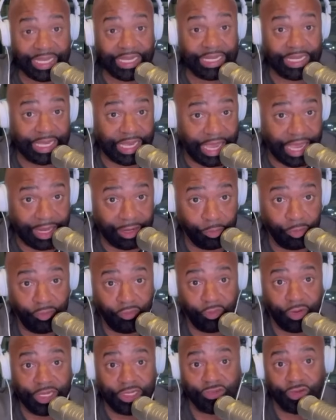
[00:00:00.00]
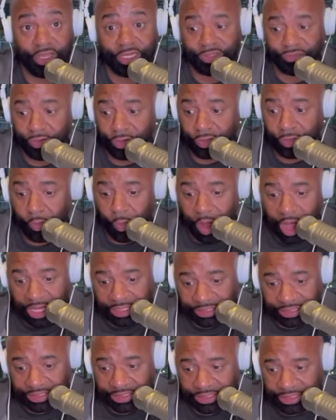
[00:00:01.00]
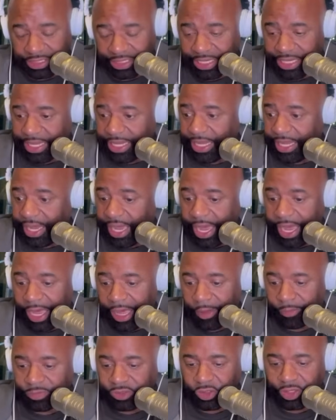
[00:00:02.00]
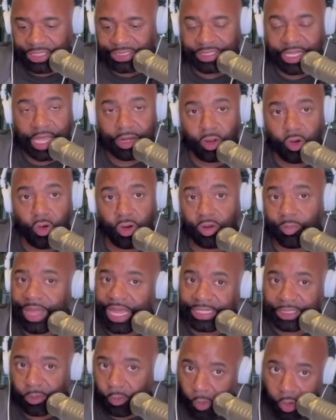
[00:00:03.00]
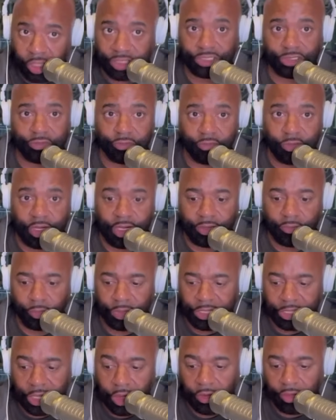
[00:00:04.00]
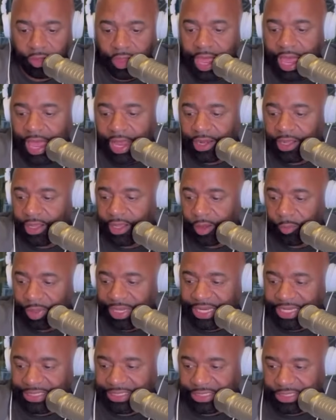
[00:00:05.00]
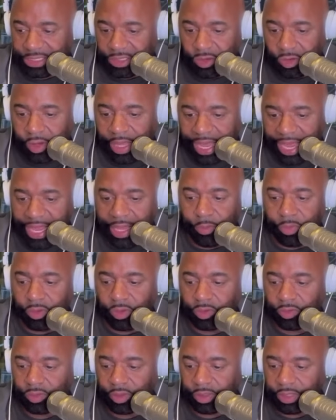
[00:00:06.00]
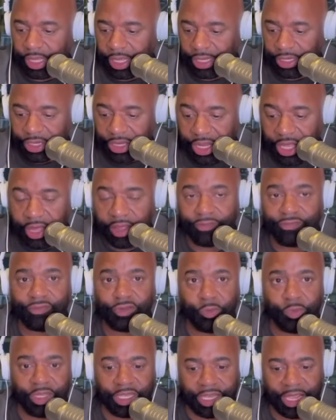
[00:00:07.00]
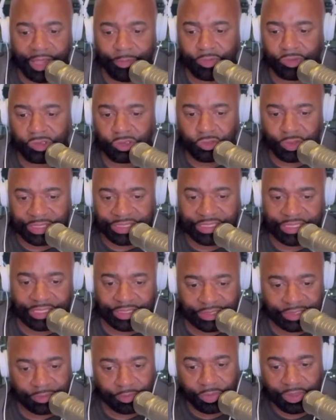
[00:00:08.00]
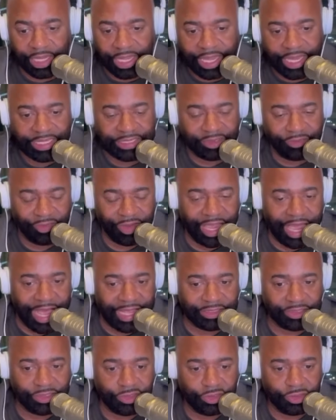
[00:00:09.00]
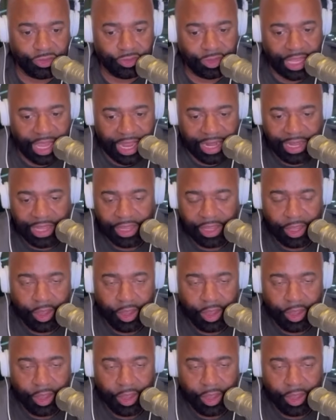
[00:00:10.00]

Indiana before he transferred to Washington. So he's not a quarterback that wants to run. We know that. But he's still able enough to be able to extend some plays if he has to do that.